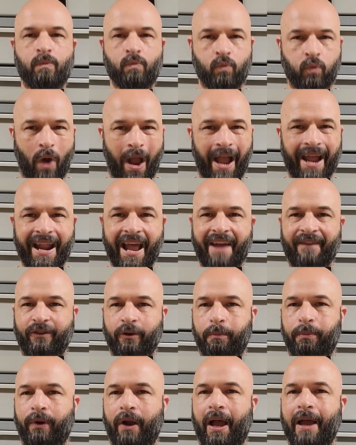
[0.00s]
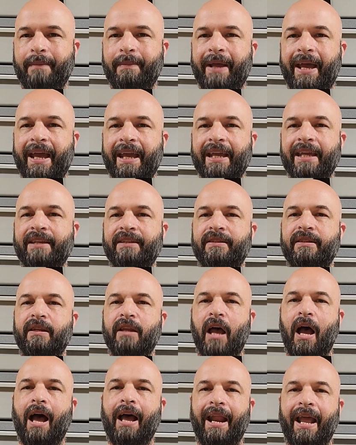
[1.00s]
Right after Prime Day is
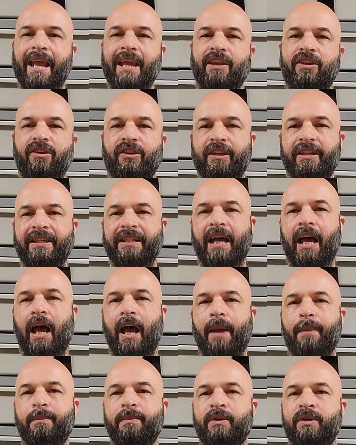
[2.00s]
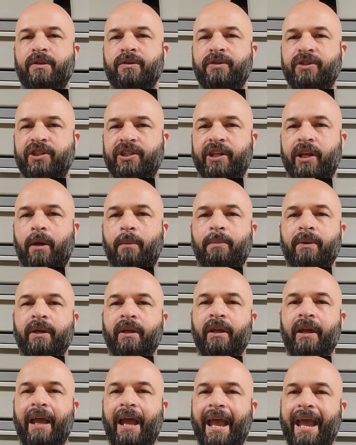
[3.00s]
not a good time to ship
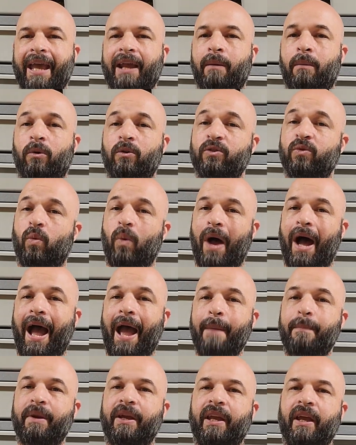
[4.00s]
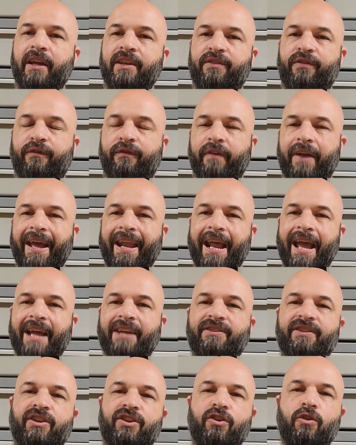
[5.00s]
animals. Why? Because
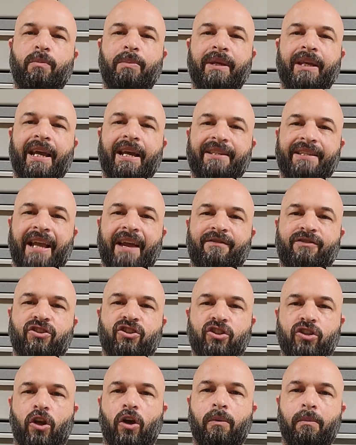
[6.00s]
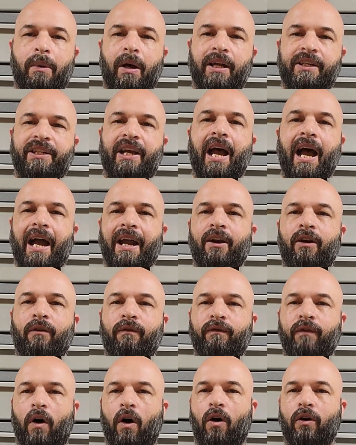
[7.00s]
FedEx and UPS have so much
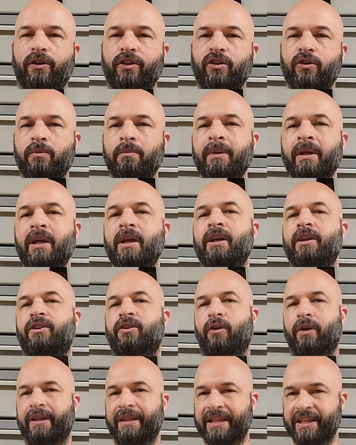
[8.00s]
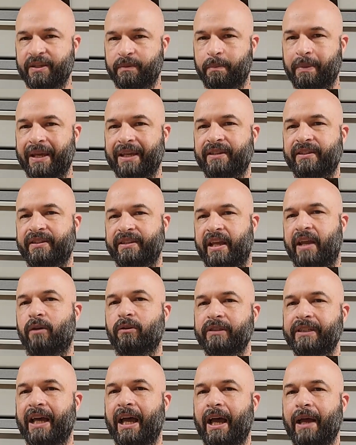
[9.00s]
higher volume during these big
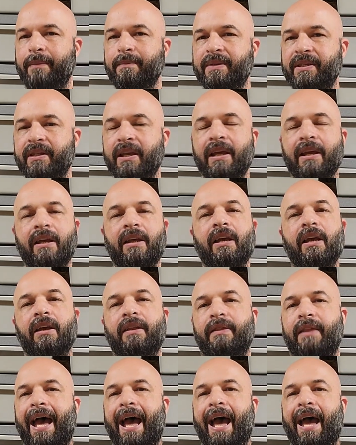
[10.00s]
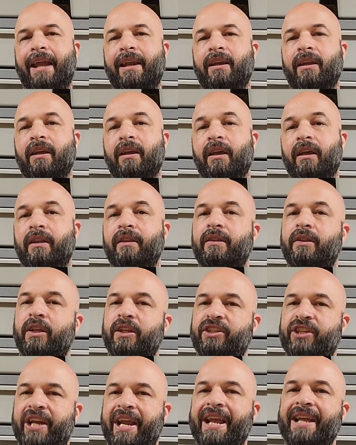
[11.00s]
sale times that
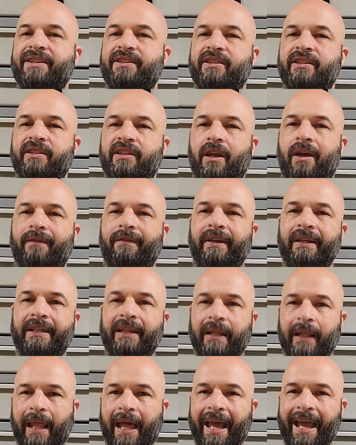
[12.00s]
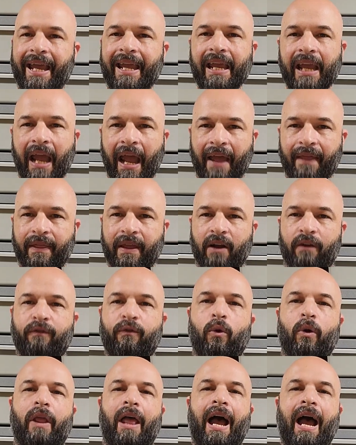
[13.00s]
the chances of a delay and
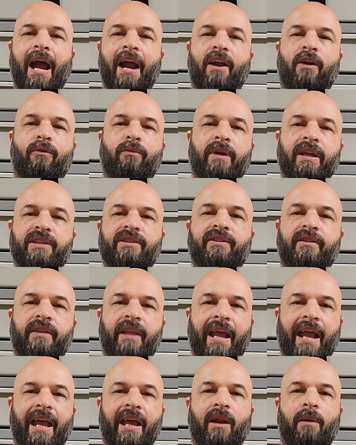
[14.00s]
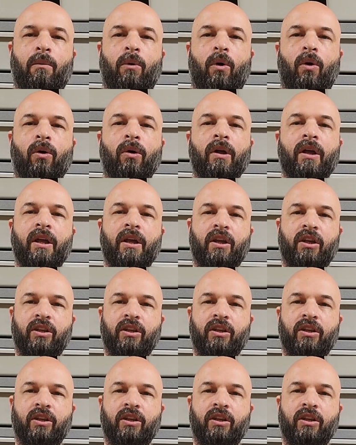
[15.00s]
therefore the higher risk to the animal